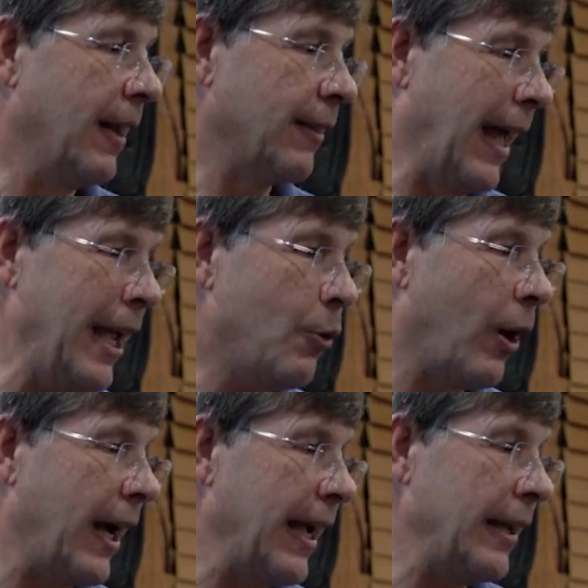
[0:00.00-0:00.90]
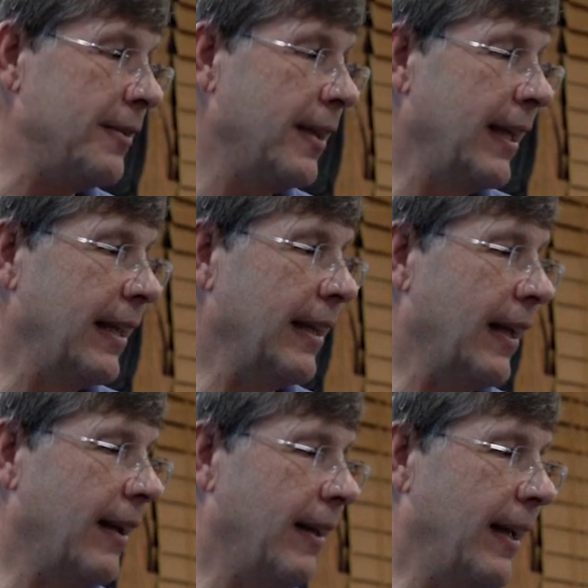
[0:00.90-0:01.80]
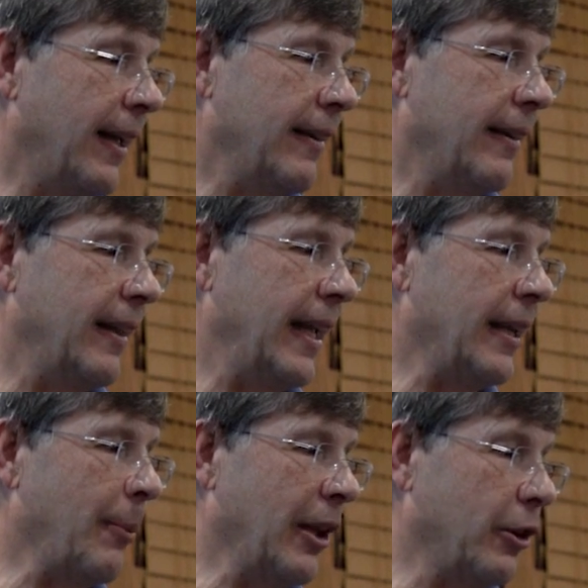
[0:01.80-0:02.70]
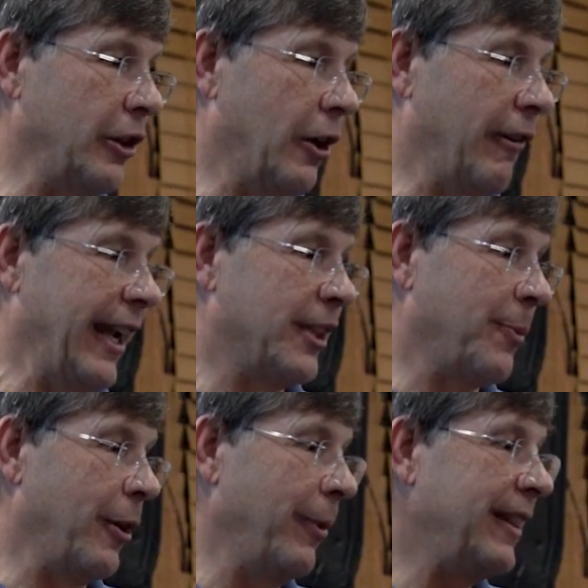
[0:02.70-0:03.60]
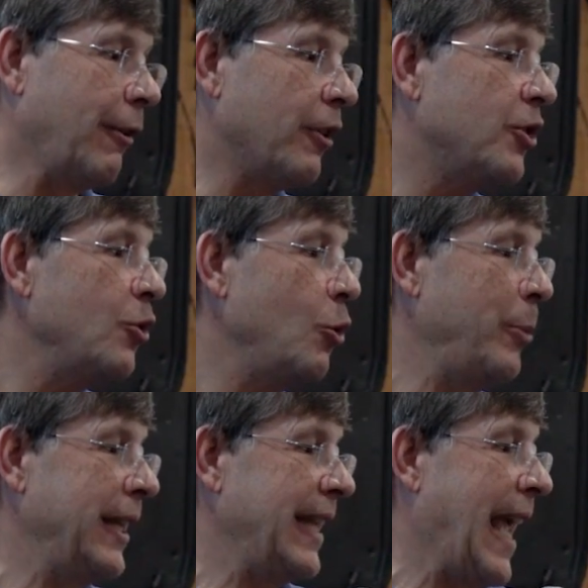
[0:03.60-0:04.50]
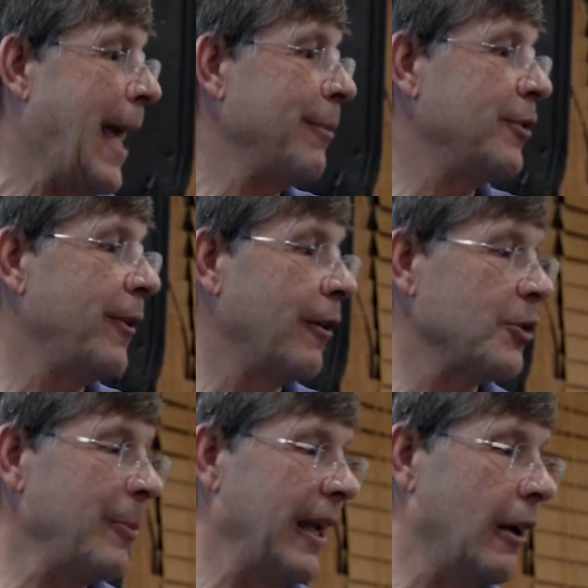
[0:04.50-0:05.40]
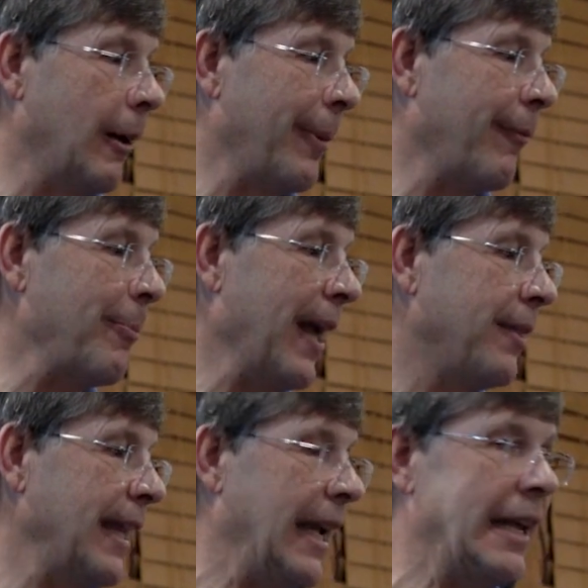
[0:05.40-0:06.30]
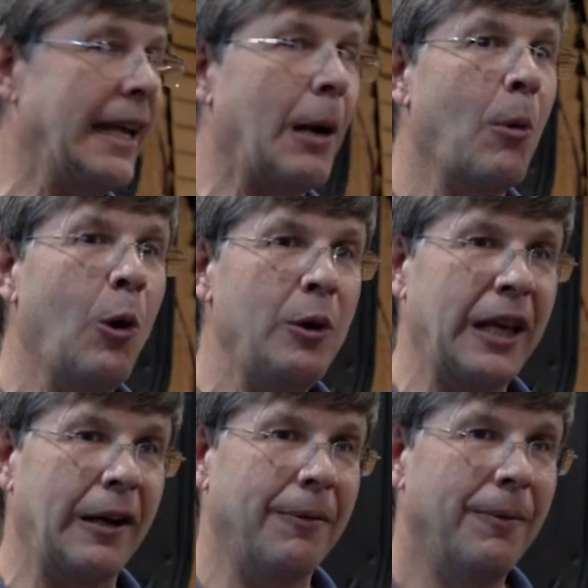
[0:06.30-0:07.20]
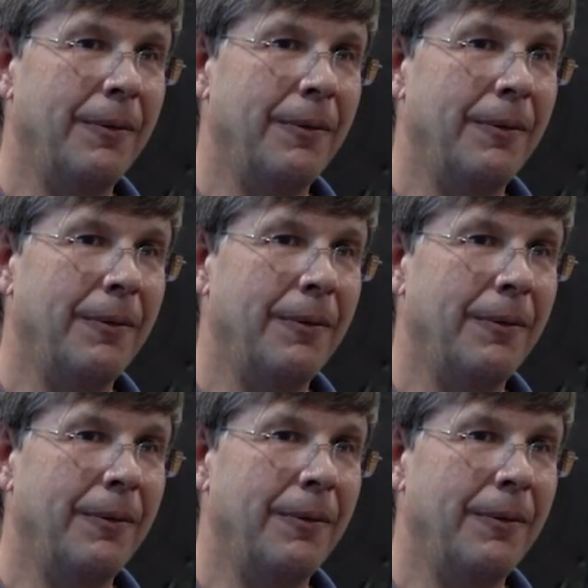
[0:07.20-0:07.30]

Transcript: Likewise, in the Miller-Urey experiment, they're assuming the atmosphere is made up of methane and ammonia.